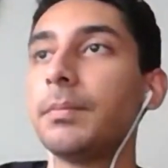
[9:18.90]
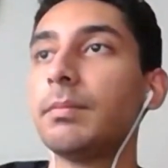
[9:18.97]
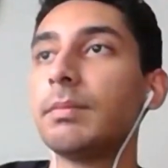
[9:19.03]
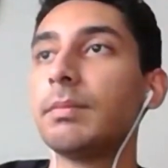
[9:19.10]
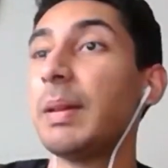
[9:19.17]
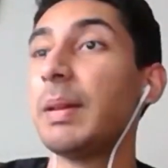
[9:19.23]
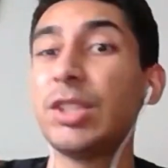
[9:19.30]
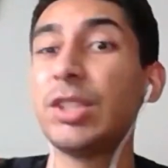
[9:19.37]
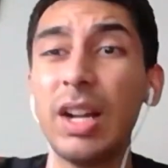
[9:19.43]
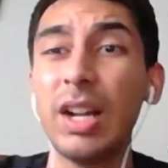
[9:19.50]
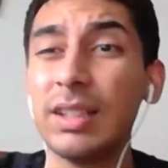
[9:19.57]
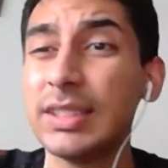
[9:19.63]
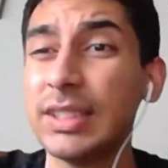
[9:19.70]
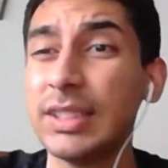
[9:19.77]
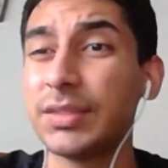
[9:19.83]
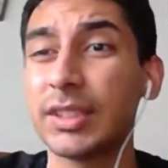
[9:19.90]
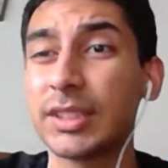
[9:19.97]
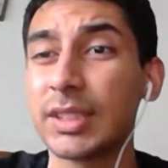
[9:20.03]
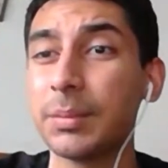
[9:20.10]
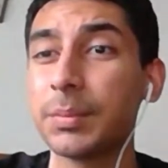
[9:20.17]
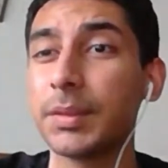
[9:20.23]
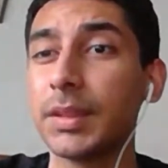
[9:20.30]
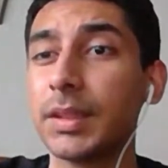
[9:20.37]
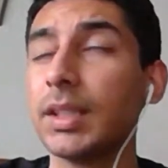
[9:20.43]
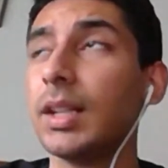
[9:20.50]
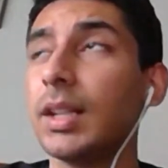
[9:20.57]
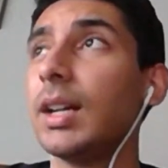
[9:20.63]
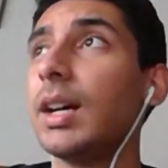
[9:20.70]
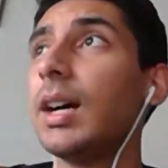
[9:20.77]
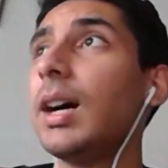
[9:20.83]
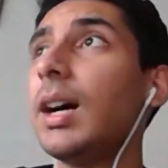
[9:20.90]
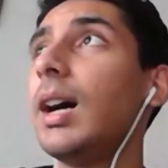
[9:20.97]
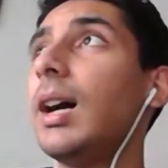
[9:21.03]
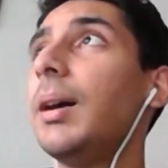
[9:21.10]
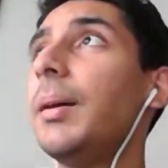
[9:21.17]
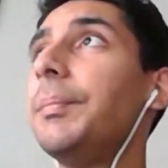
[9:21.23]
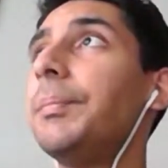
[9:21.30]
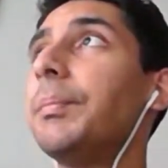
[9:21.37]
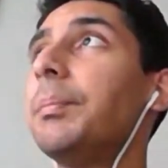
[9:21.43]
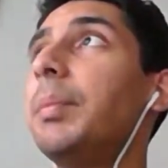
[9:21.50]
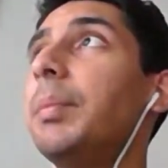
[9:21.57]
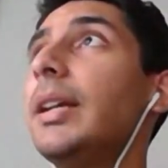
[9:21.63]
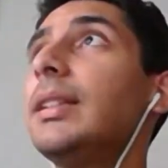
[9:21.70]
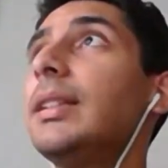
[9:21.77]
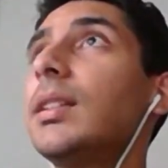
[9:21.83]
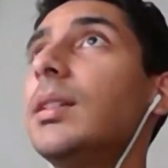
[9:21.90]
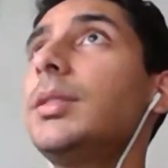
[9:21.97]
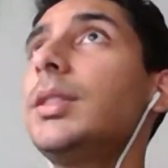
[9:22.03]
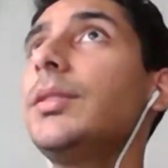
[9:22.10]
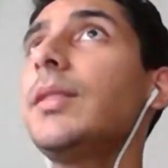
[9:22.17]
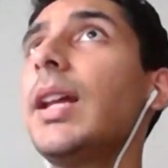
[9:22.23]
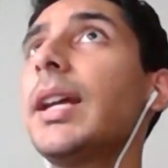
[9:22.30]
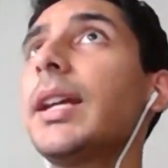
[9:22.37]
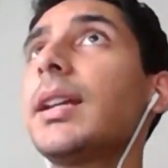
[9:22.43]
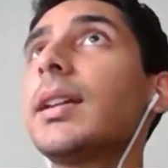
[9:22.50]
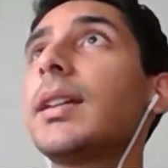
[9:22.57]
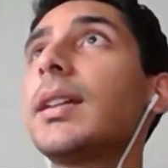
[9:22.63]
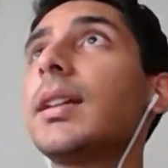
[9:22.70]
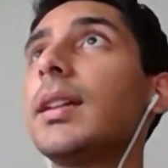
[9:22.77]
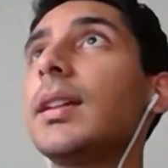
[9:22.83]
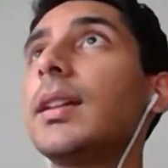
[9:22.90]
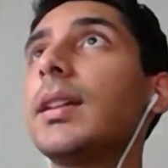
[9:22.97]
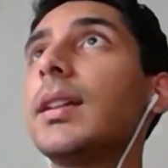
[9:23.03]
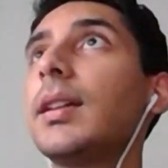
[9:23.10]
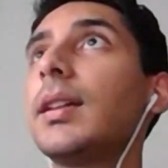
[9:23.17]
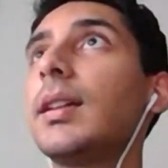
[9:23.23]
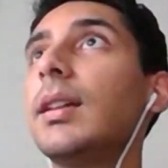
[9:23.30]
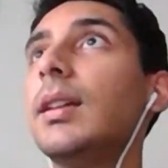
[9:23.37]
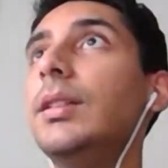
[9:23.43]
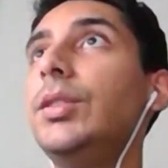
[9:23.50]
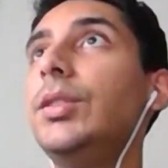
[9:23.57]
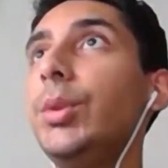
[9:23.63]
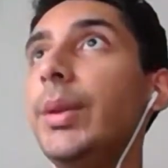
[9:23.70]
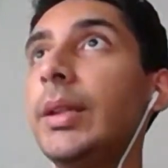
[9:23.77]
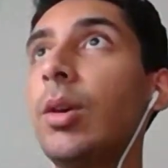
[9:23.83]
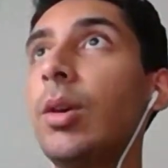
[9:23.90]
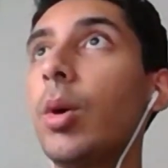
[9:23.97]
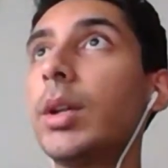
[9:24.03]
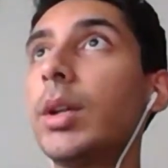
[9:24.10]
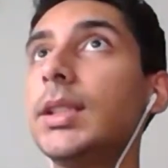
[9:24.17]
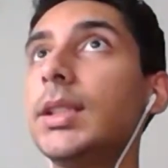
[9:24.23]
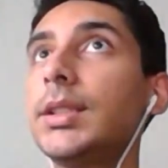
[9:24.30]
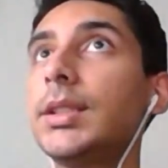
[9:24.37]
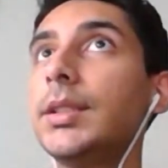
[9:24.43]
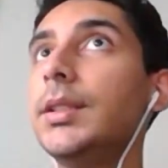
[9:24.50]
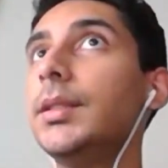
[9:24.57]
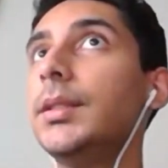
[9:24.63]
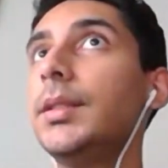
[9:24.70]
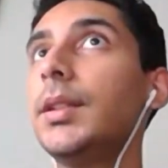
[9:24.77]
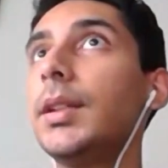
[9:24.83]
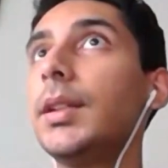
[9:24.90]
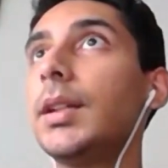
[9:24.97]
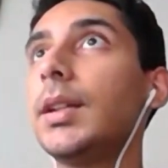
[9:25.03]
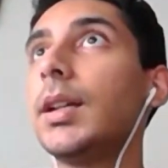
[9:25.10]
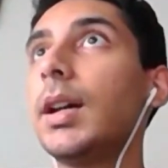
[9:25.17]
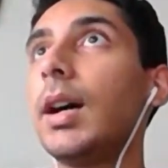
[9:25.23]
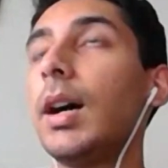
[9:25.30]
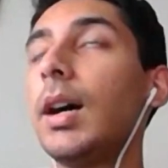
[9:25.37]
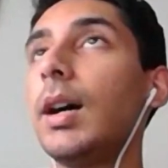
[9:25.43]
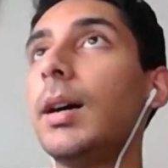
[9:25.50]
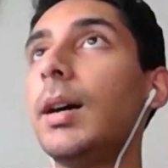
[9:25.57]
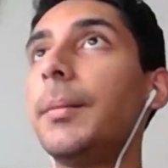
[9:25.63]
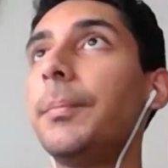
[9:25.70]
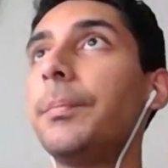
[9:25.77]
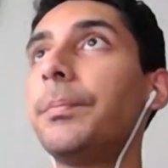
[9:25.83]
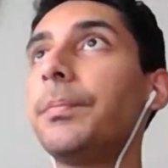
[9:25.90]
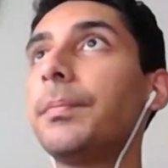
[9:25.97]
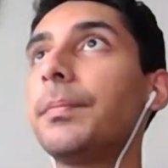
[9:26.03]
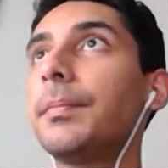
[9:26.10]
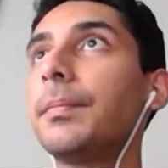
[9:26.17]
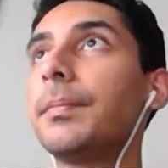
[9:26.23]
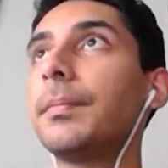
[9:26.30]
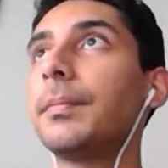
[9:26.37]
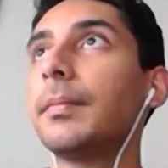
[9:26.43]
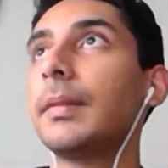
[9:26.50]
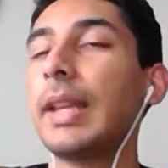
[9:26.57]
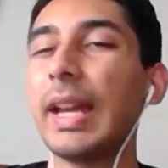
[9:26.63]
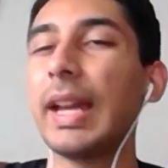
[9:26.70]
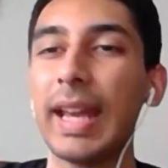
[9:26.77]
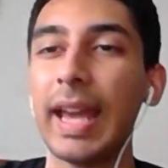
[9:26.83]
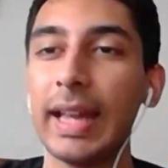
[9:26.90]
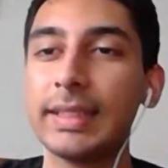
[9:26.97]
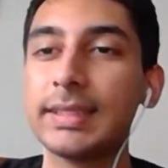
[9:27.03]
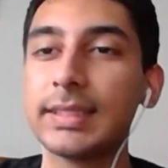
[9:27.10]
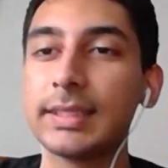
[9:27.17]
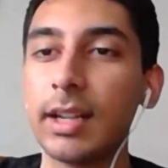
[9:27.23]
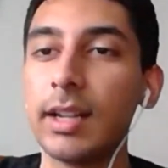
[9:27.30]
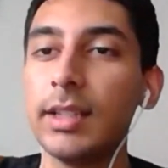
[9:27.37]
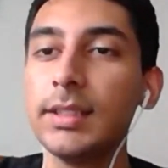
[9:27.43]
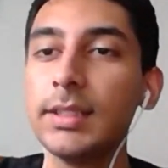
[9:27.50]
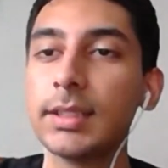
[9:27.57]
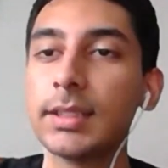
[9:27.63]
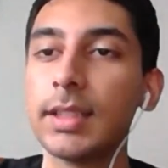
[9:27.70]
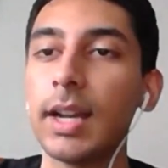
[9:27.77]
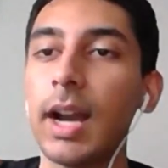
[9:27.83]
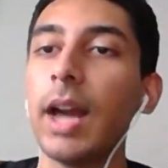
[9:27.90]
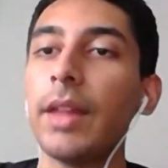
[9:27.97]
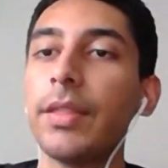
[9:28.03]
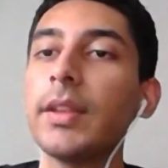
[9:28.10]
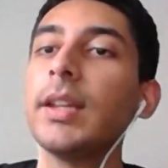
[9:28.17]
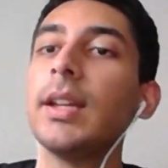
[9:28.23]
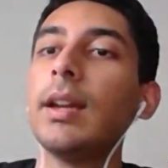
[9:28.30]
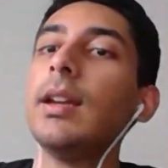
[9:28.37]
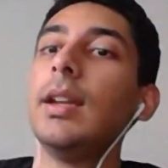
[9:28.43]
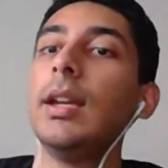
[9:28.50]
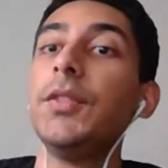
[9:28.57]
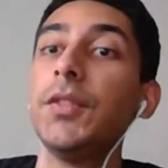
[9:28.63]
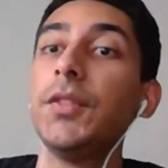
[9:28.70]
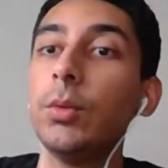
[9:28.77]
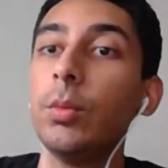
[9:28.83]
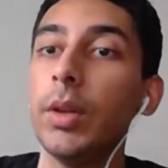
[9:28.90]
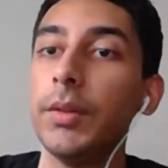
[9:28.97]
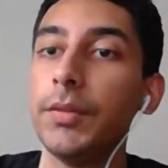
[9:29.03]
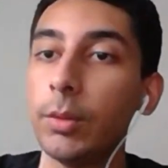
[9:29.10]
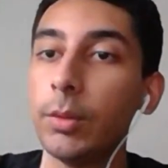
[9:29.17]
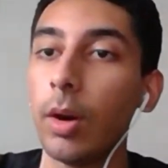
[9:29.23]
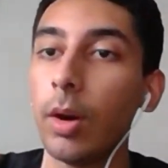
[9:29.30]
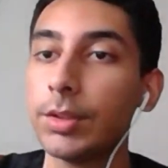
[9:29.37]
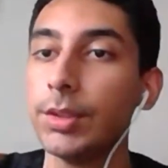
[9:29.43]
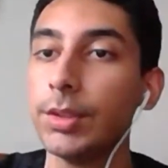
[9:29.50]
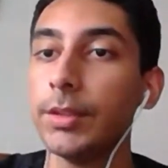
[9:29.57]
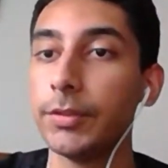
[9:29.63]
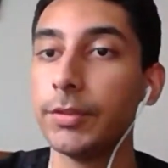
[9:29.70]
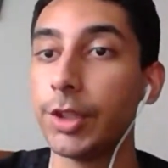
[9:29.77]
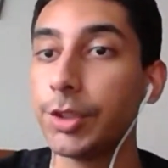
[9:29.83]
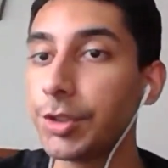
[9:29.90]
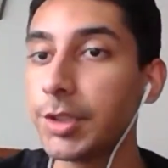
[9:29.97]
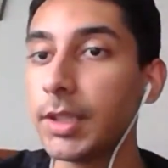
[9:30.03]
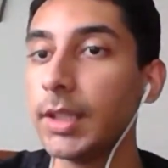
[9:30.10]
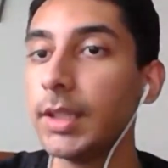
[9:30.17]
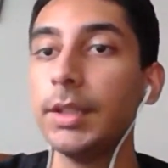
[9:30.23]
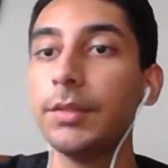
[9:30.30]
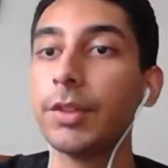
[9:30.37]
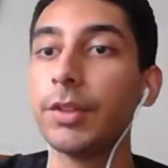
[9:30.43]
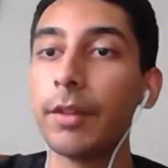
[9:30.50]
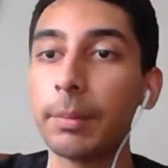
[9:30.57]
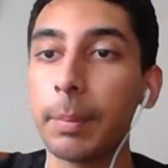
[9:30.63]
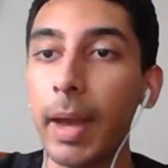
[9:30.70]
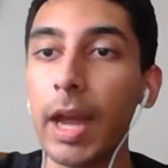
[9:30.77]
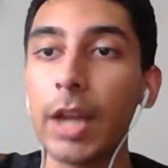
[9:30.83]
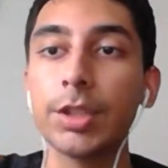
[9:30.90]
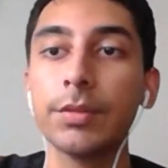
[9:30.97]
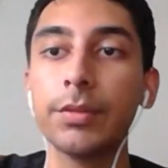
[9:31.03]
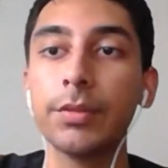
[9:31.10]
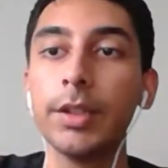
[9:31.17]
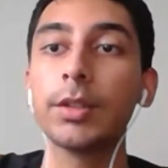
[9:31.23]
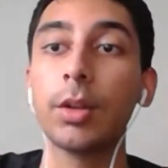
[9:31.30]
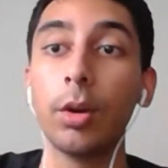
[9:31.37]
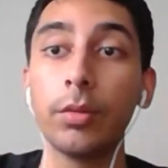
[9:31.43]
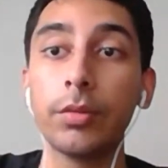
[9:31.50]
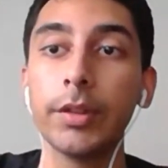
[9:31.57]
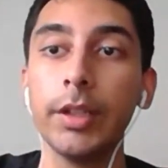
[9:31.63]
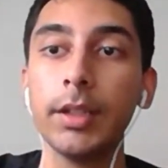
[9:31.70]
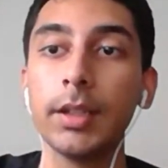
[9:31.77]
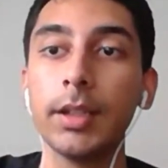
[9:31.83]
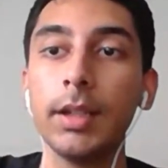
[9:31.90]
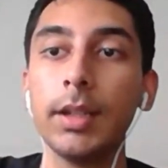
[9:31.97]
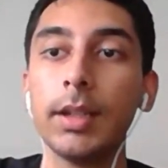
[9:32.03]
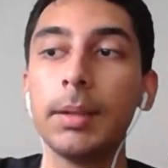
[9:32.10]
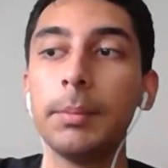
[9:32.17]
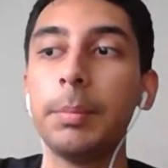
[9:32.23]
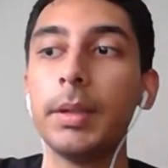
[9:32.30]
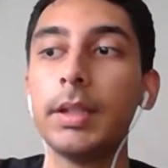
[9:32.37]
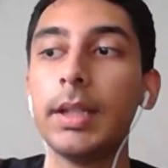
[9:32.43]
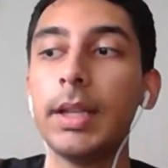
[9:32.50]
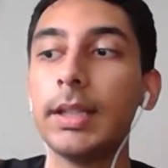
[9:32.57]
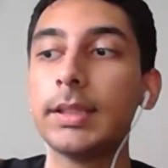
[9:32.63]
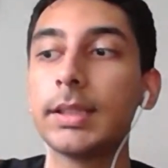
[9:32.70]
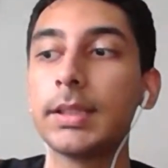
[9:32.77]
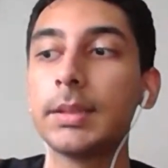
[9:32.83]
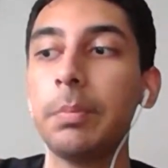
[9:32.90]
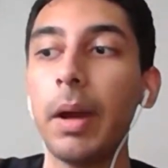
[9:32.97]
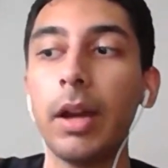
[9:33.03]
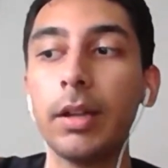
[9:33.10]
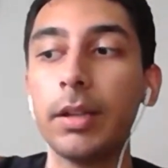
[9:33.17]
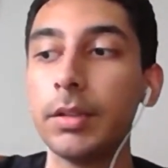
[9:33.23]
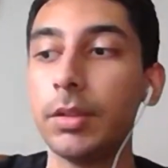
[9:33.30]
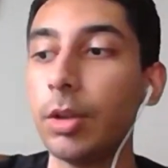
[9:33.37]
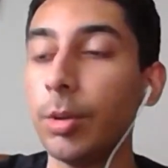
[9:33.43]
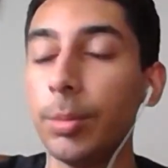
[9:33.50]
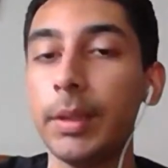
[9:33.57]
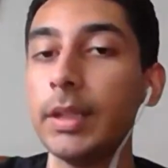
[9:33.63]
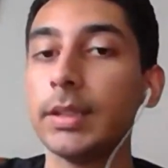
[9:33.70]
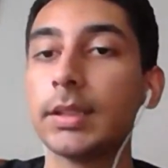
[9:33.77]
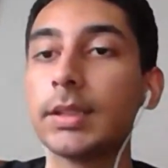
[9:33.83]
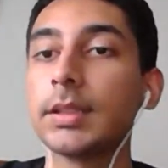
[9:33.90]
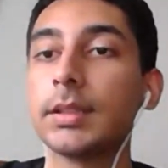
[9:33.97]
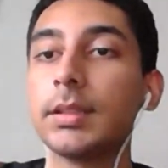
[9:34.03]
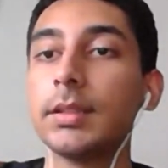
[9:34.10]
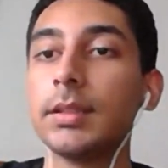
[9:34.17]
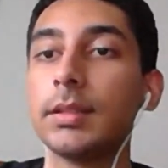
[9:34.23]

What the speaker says: speciality, for example. But in terms of like doing courses to get a head start, I think if you want to, if you're interested in it, if you have the passion for it, go for it. But it's by no means